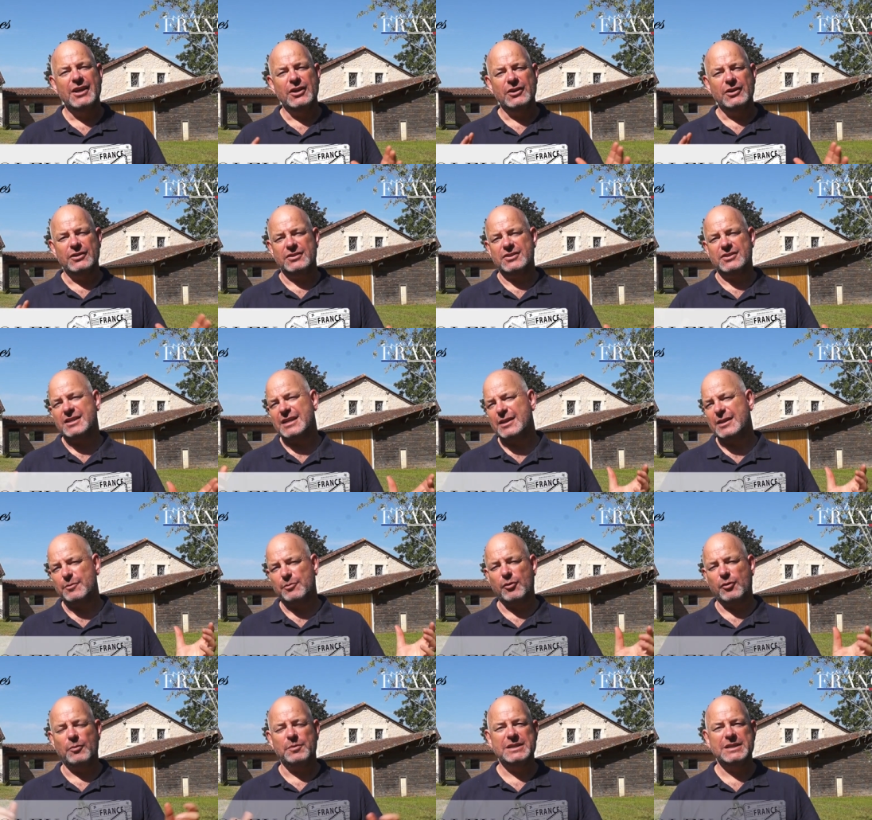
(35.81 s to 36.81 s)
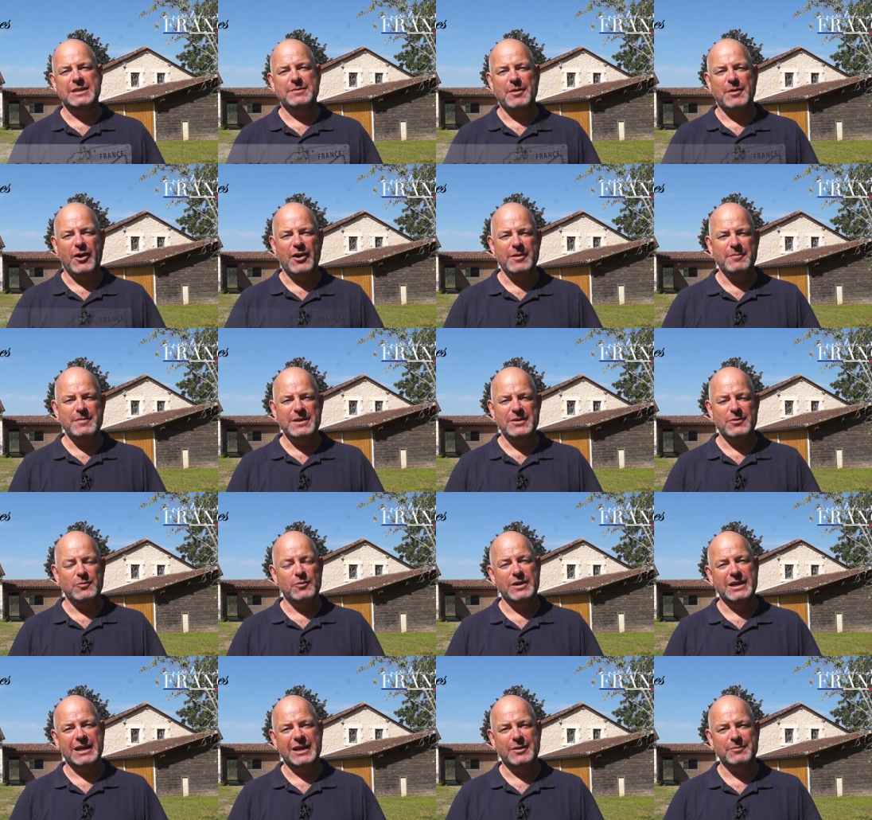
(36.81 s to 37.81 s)
You can see the property behind me that
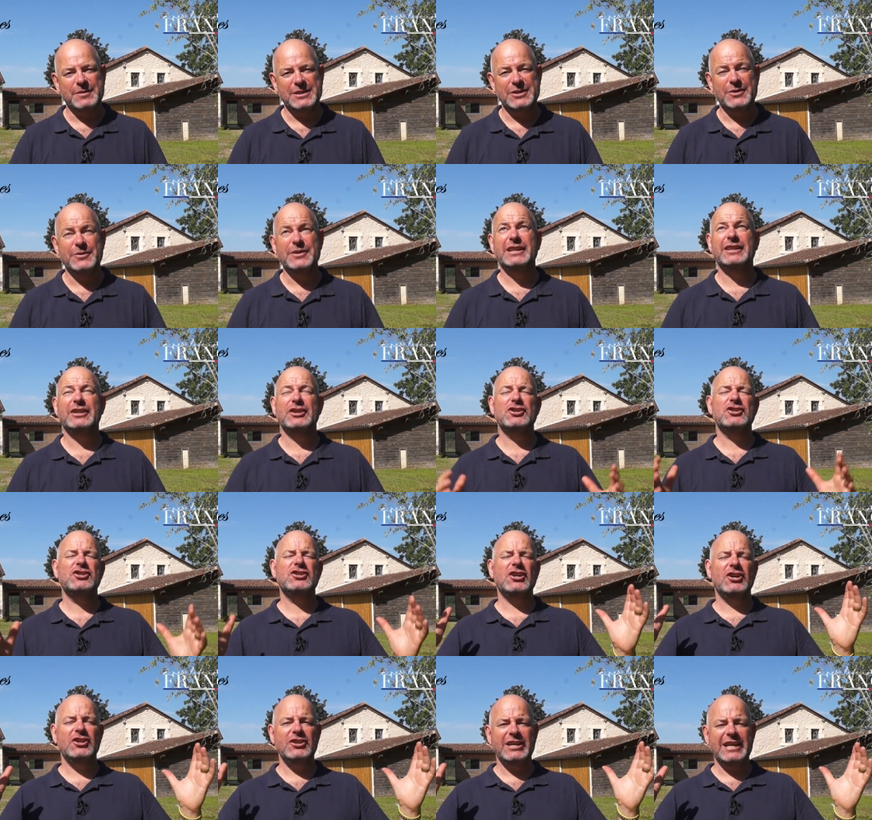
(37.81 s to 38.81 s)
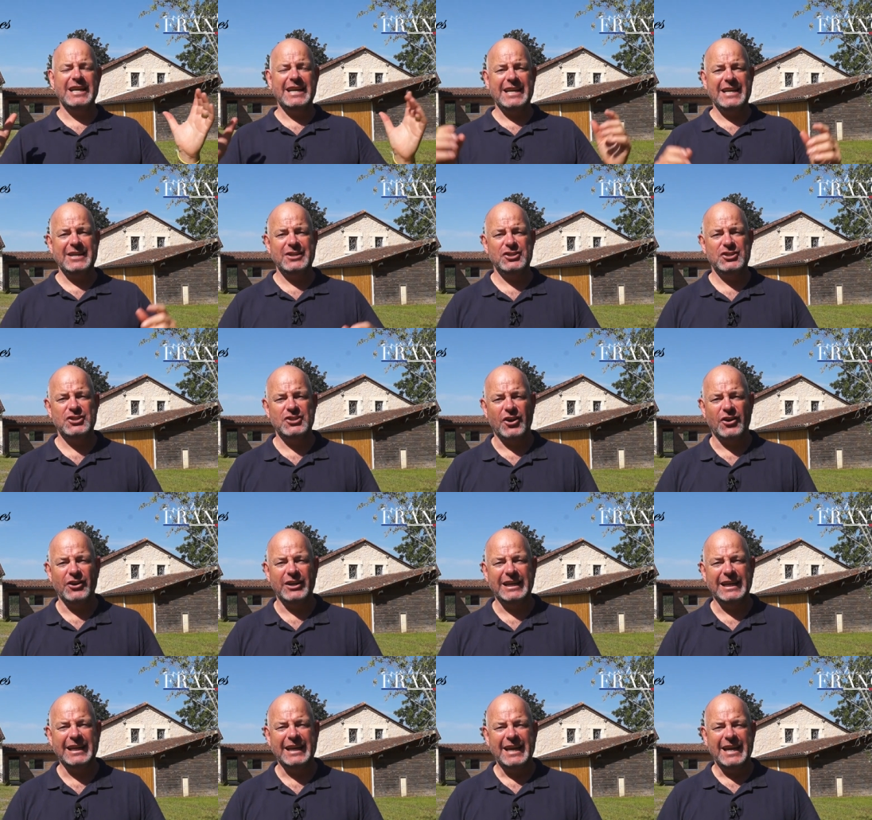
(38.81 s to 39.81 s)
we're going to be doing. The sun is
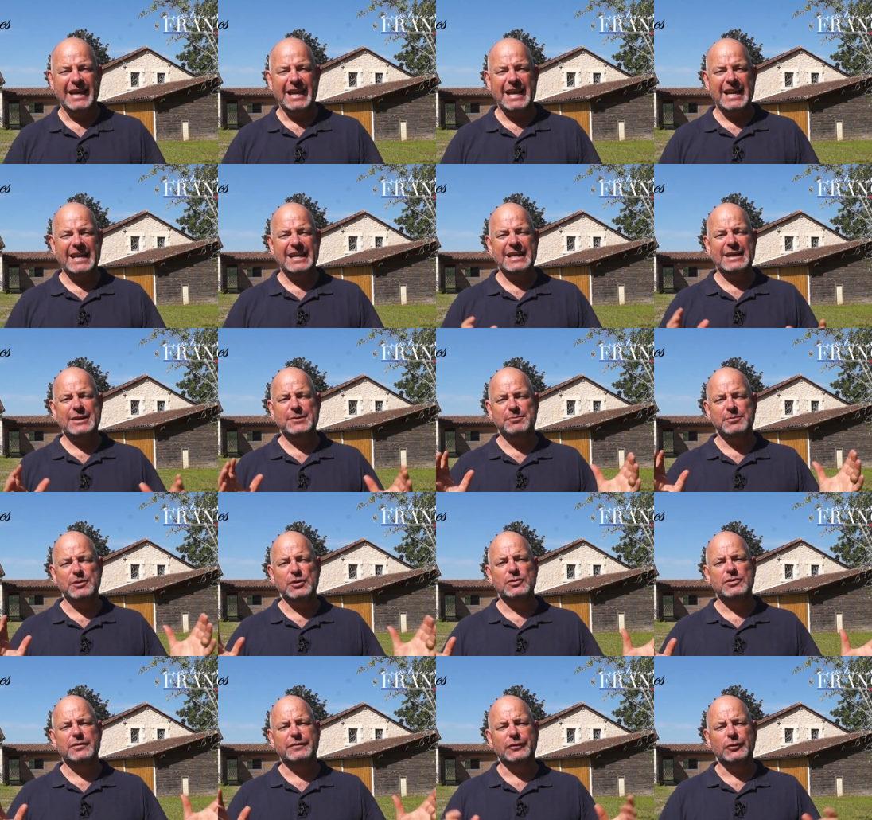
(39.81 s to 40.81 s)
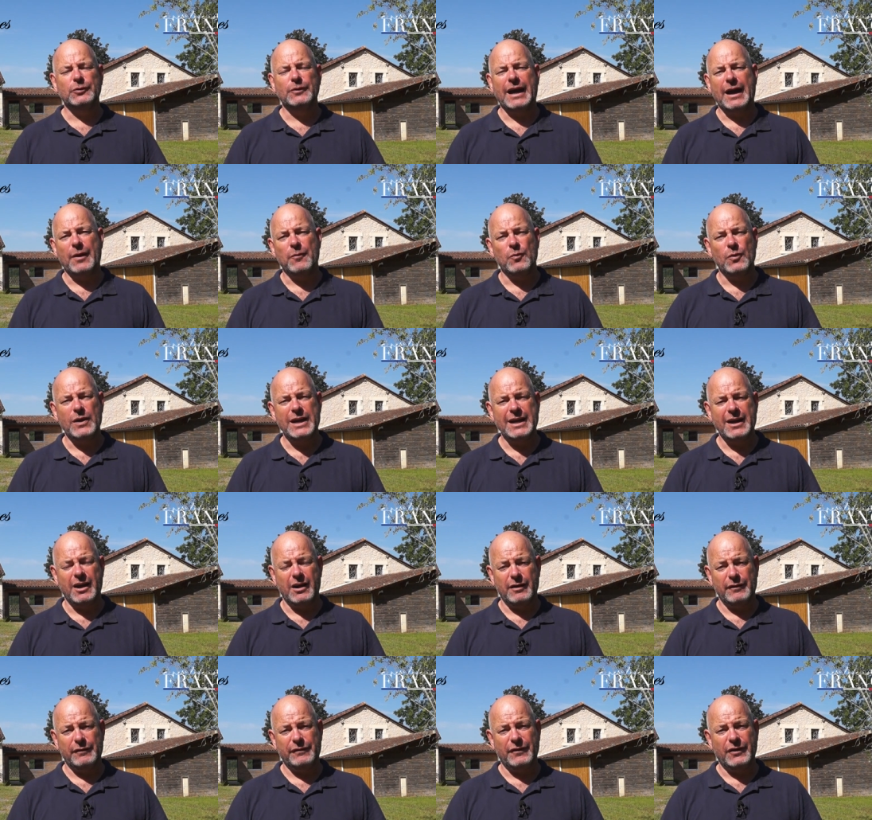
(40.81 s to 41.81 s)
shining, it is beautiful, and we
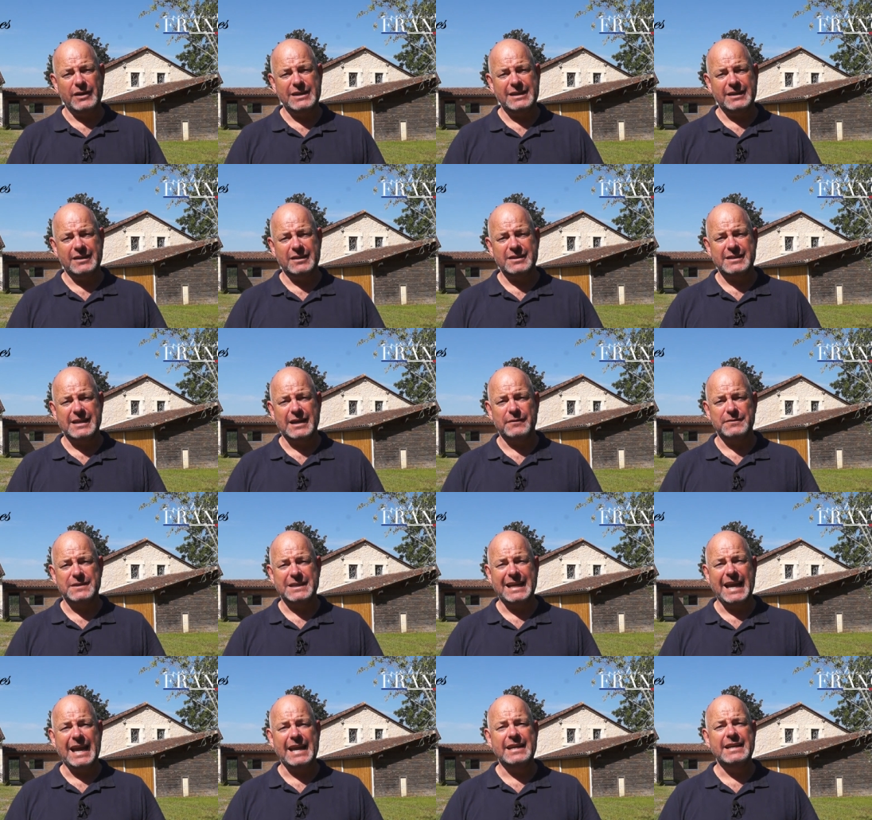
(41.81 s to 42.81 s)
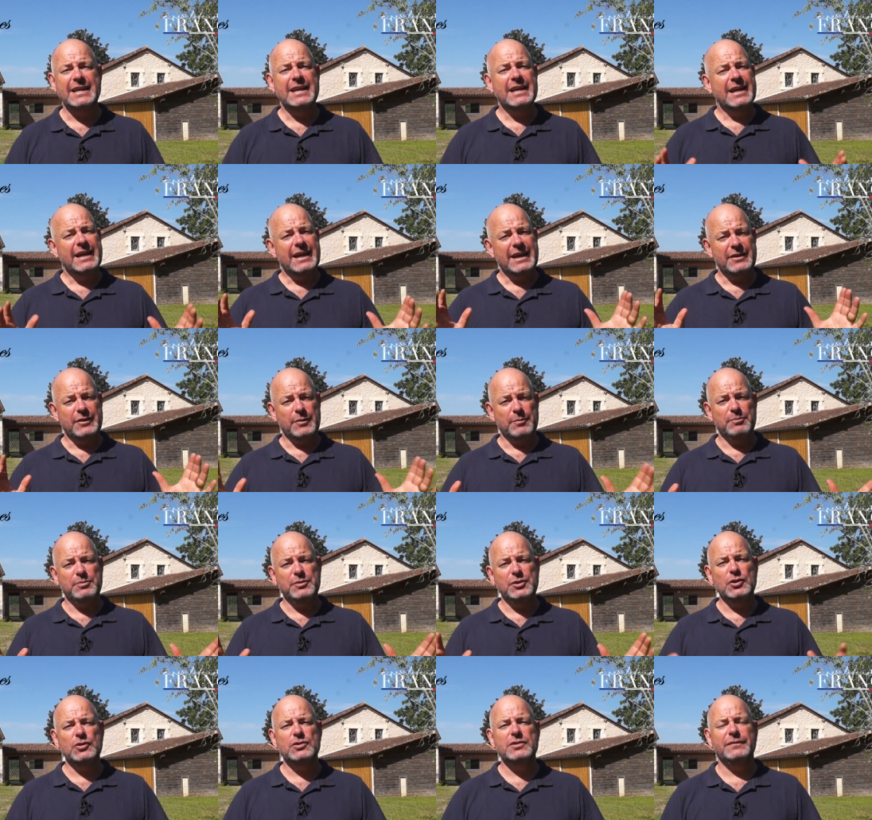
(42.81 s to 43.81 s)
are finding ourselves again in the
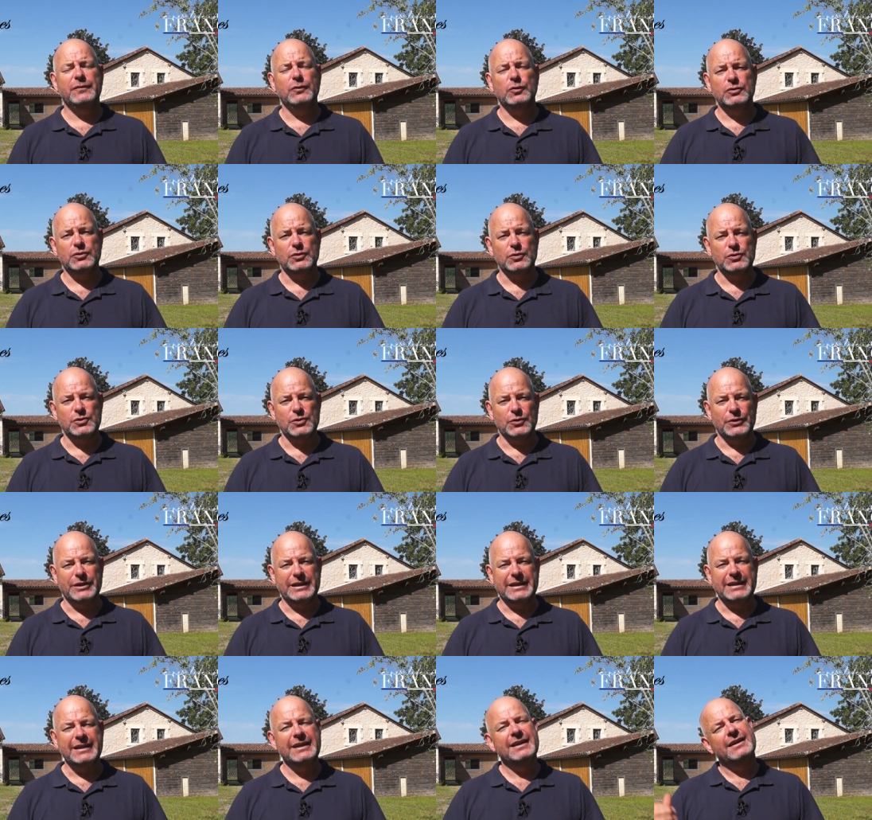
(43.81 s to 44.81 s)
beautiful Dordogne.